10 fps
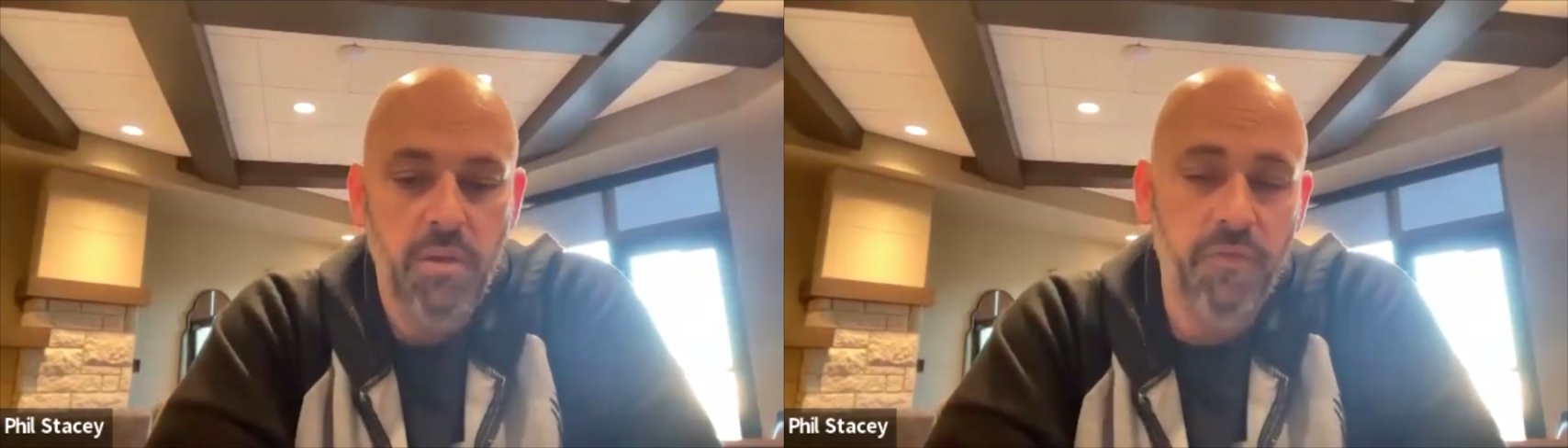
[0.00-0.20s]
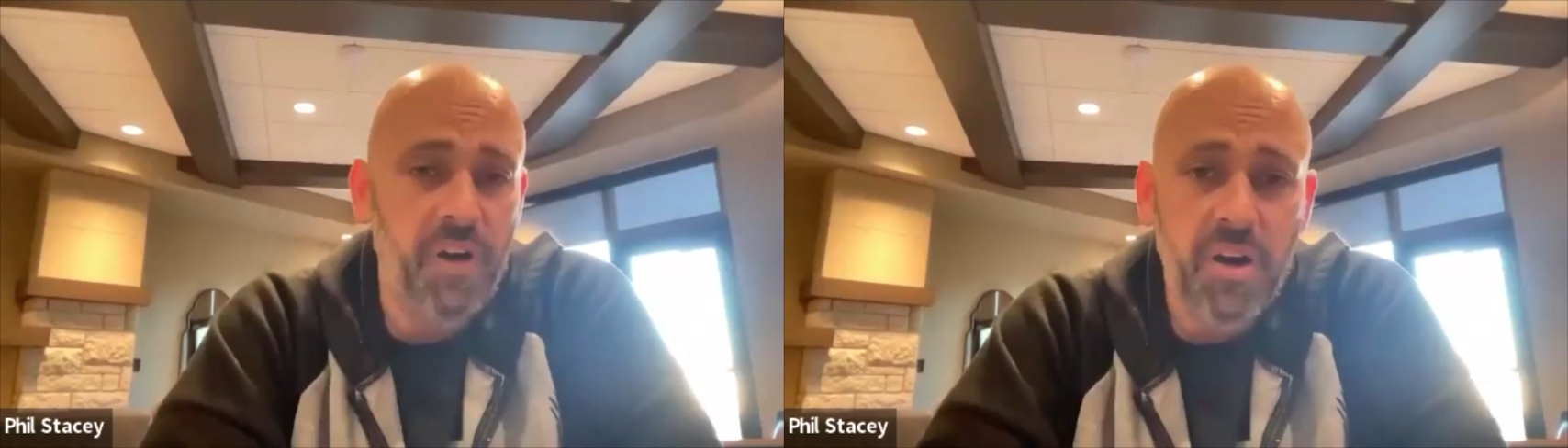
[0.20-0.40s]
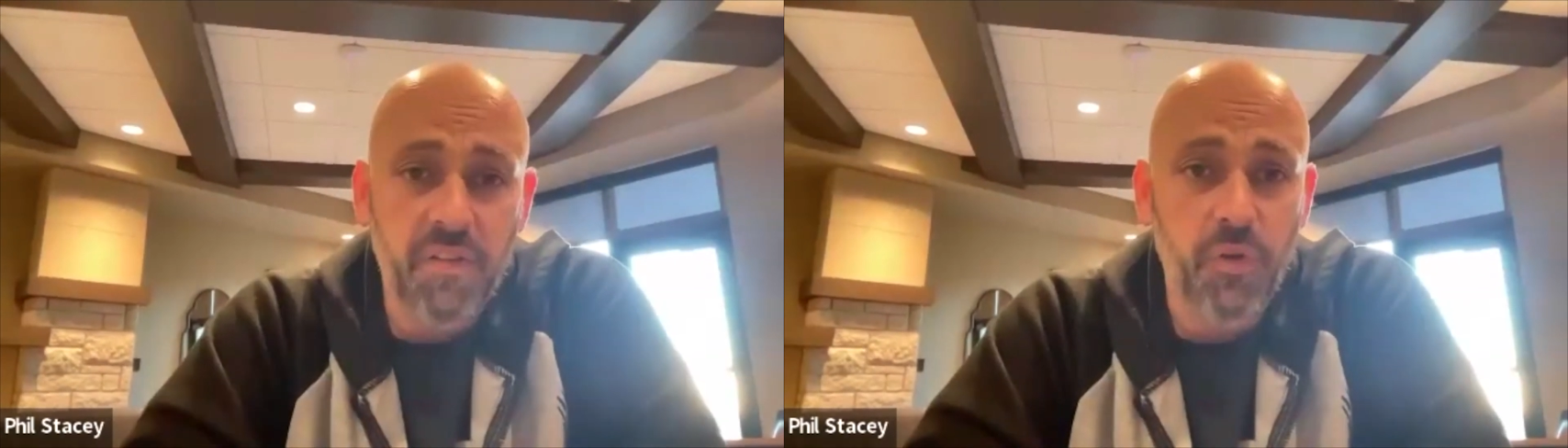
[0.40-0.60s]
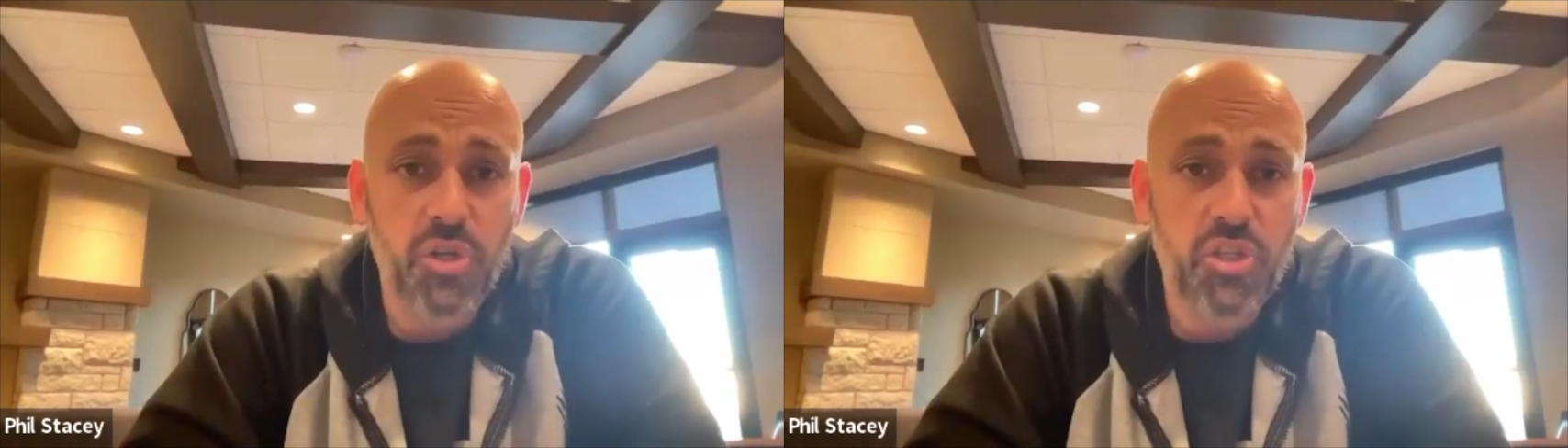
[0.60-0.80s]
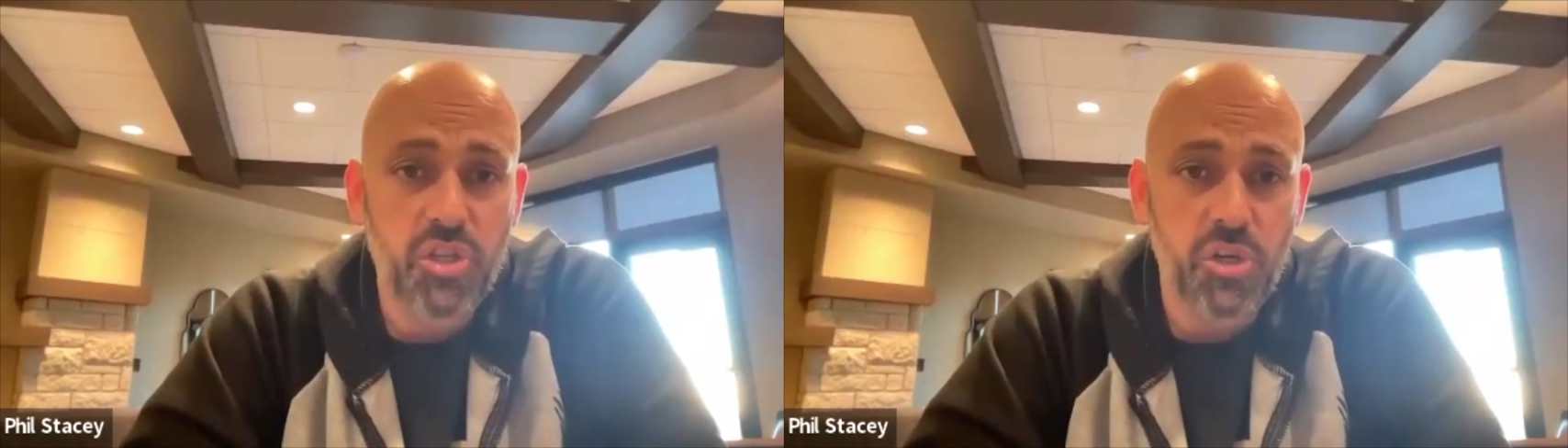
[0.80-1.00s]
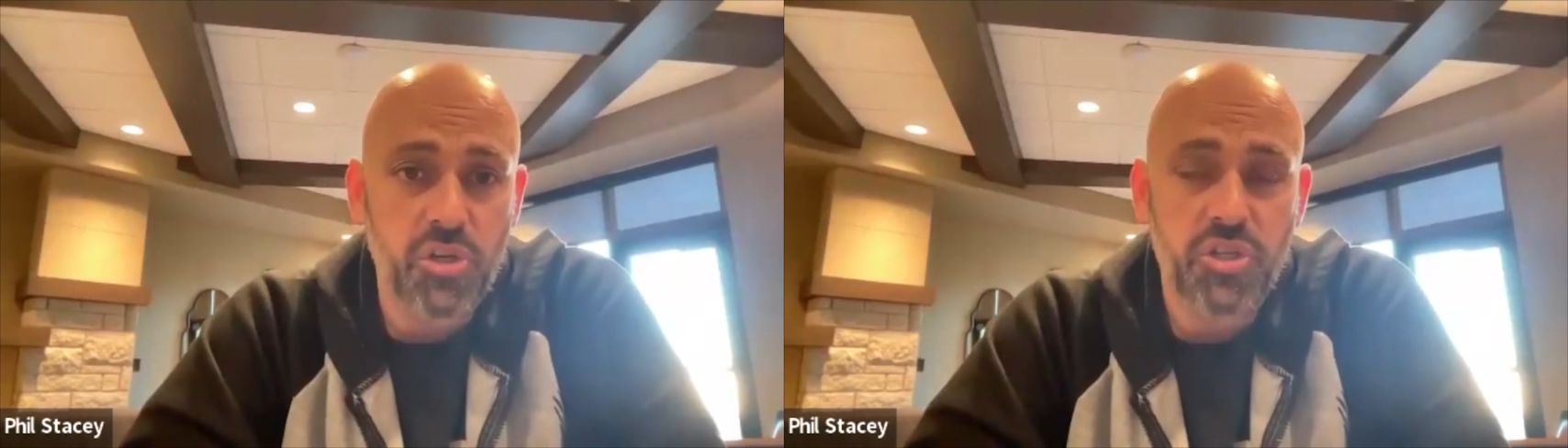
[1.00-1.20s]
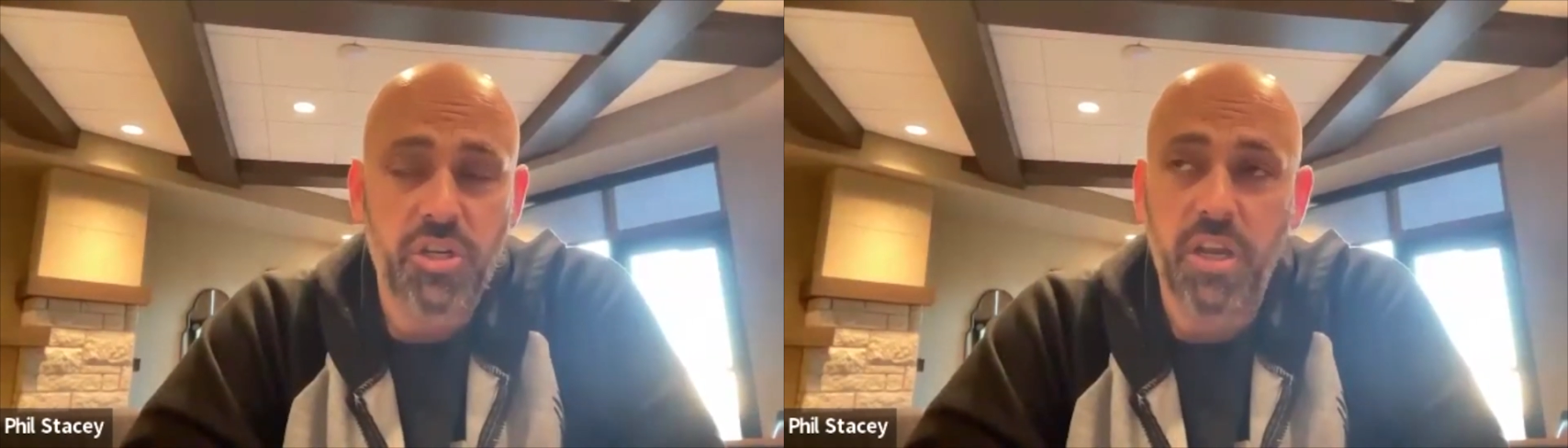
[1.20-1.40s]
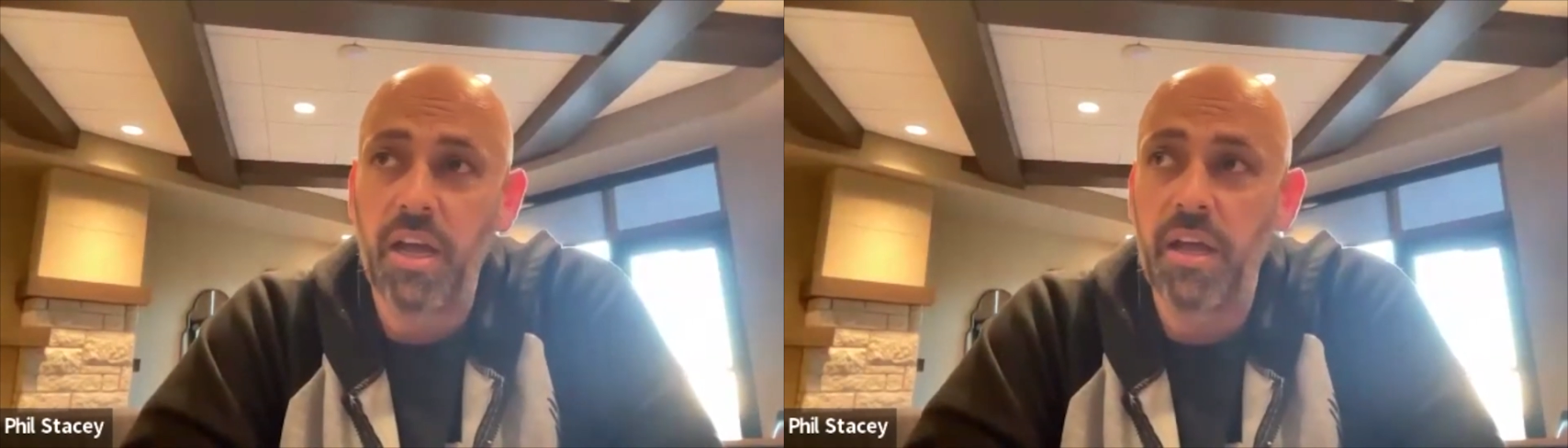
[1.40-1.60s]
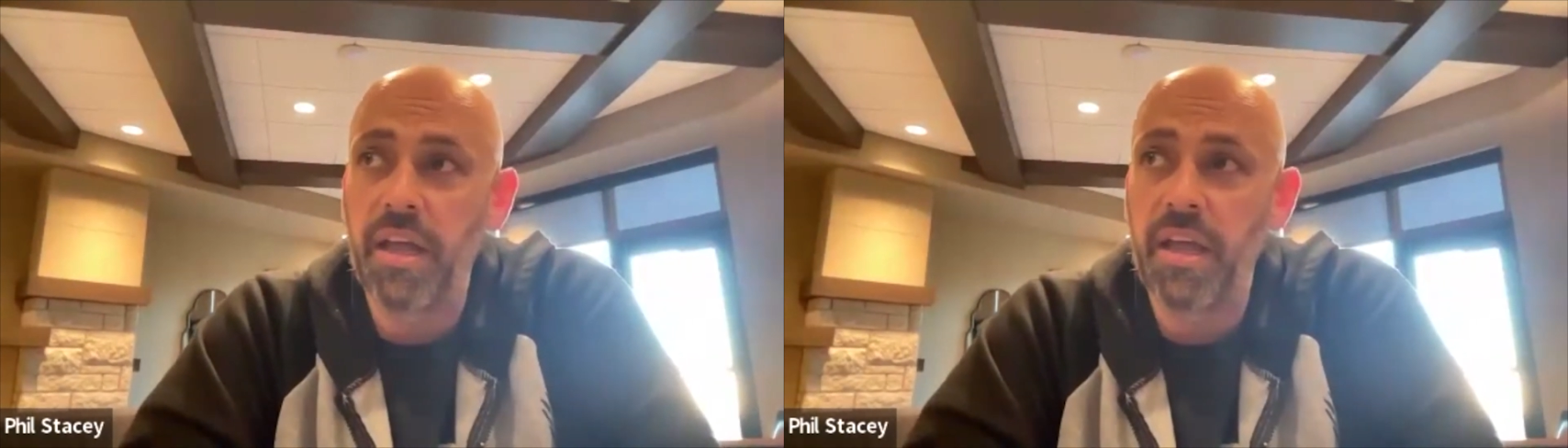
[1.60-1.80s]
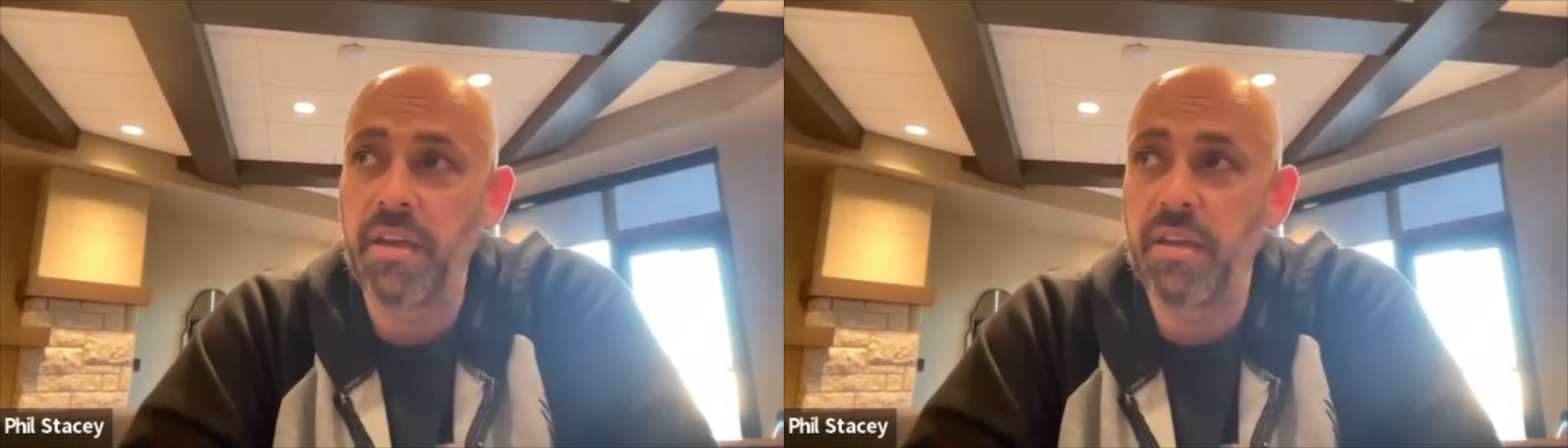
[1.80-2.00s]
very diverse church,
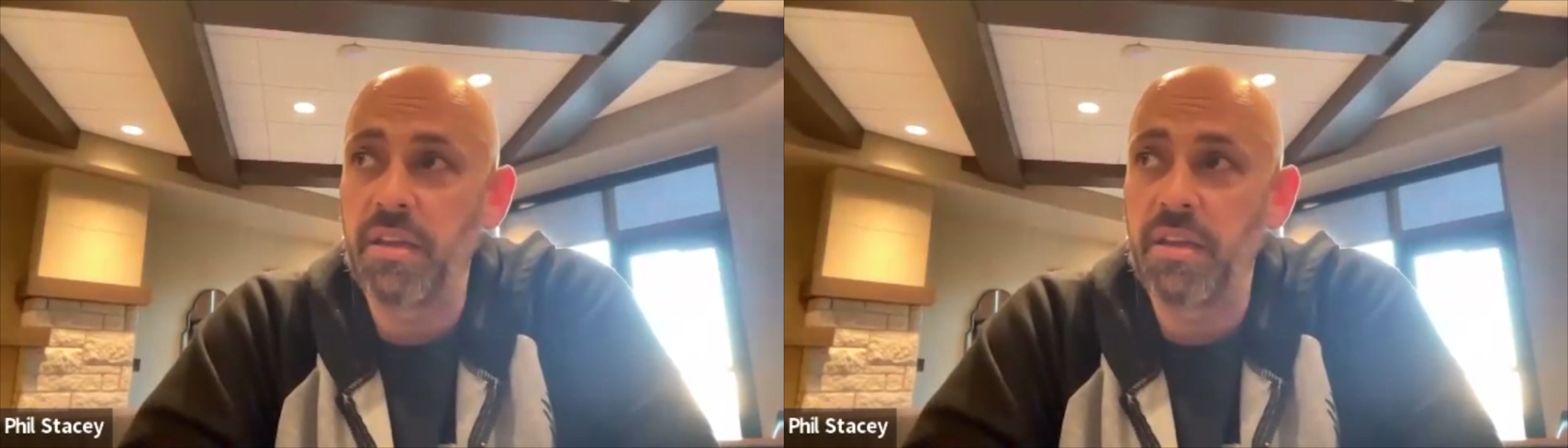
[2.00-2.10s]
and